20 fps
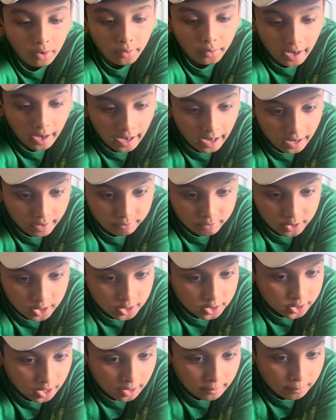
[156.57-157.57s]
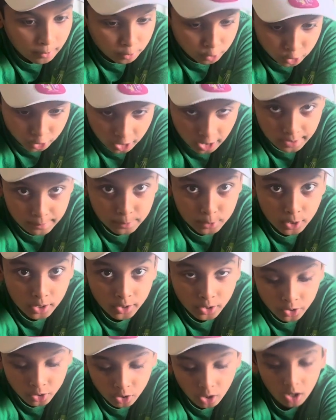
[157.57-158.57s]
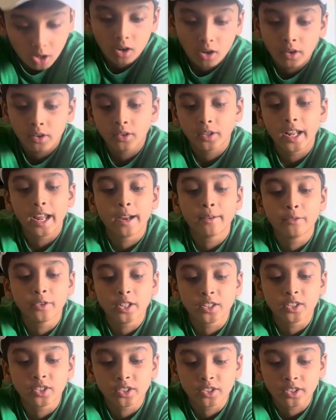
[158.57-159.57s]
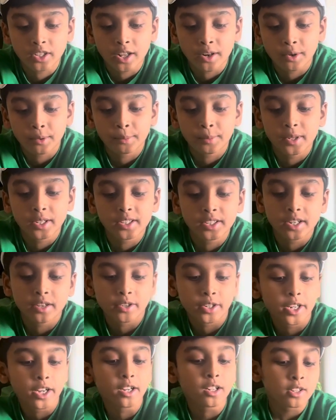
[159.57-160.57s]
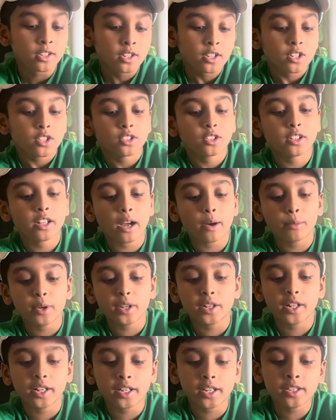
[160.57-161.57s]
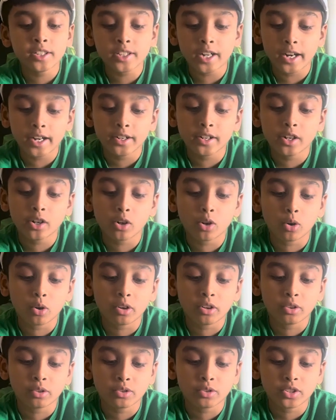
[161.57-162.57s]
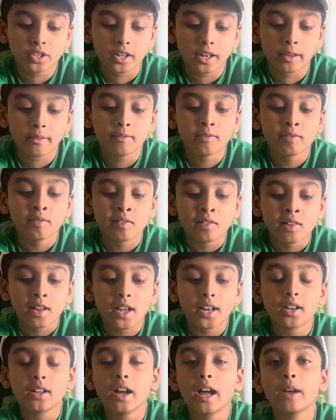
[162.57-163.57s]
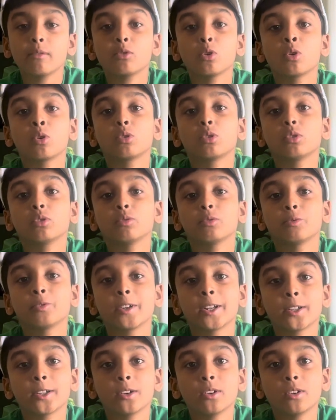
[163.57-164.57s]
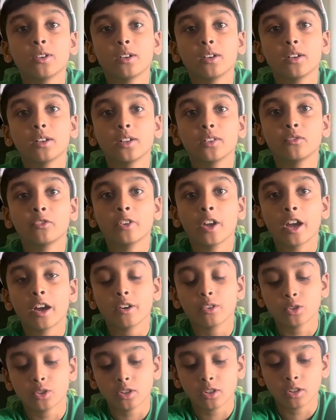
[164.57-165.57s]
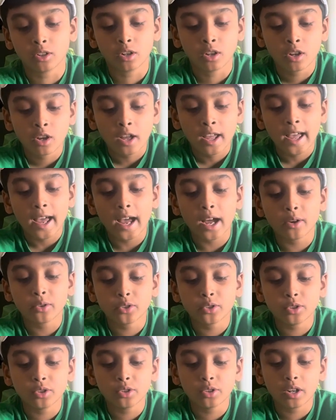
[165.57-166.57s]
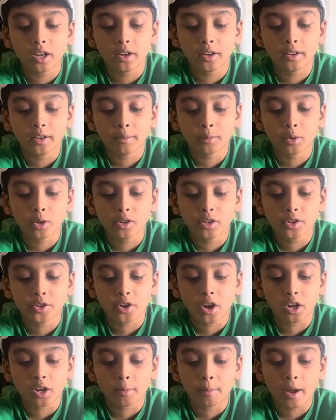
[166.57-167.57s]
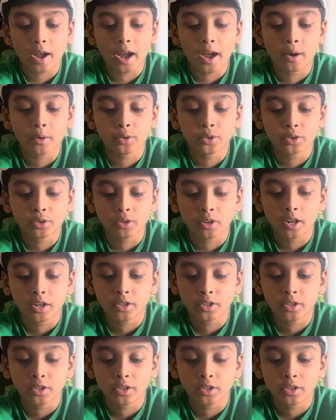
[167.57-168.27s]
have these type of shapes on the top, on every centerpiece area, so that way they can tighten or loosen it. And I'll have a whole video and I'm gonna talk about how to